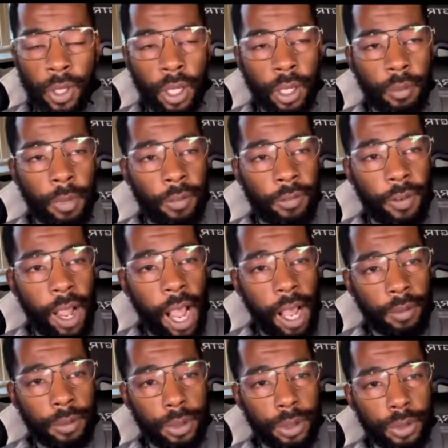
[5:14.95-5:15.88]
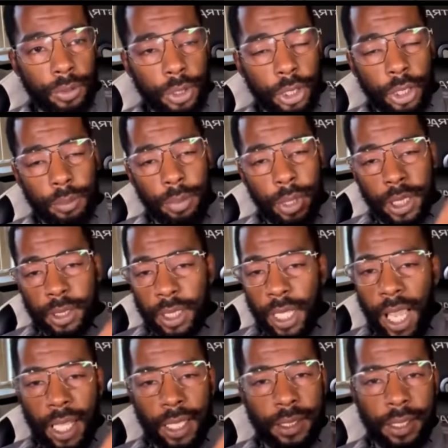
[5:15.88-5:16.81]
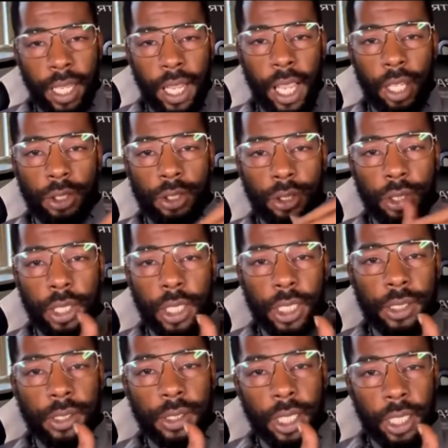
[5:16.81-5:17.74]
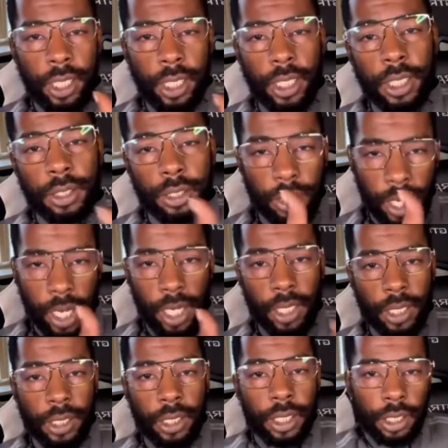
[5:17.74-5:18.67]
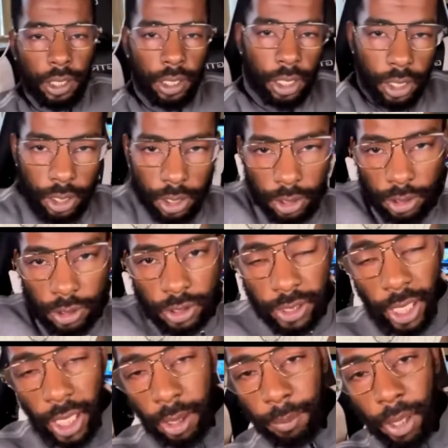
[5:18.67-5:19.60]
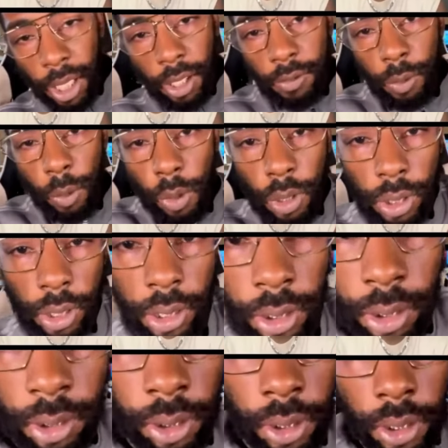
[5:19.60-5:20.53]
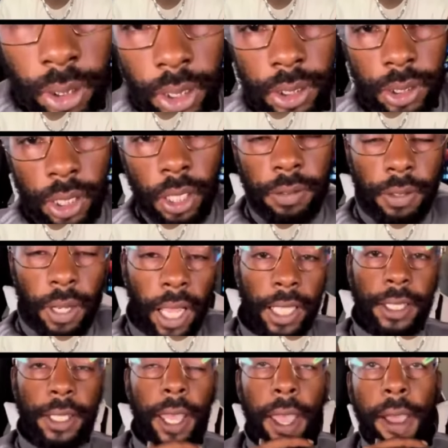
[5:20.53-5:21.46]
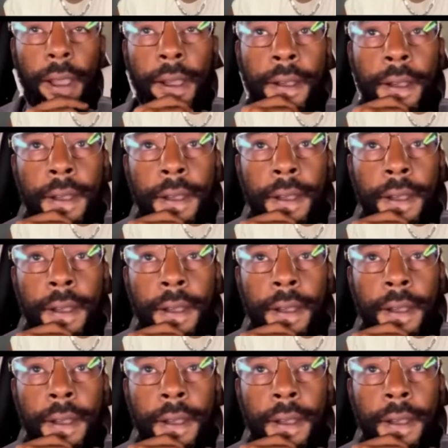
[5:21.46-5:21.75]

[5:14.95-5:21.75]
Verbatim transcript: My father was real busy out of town doing his thing. He trying uh stay above water and stuff like that.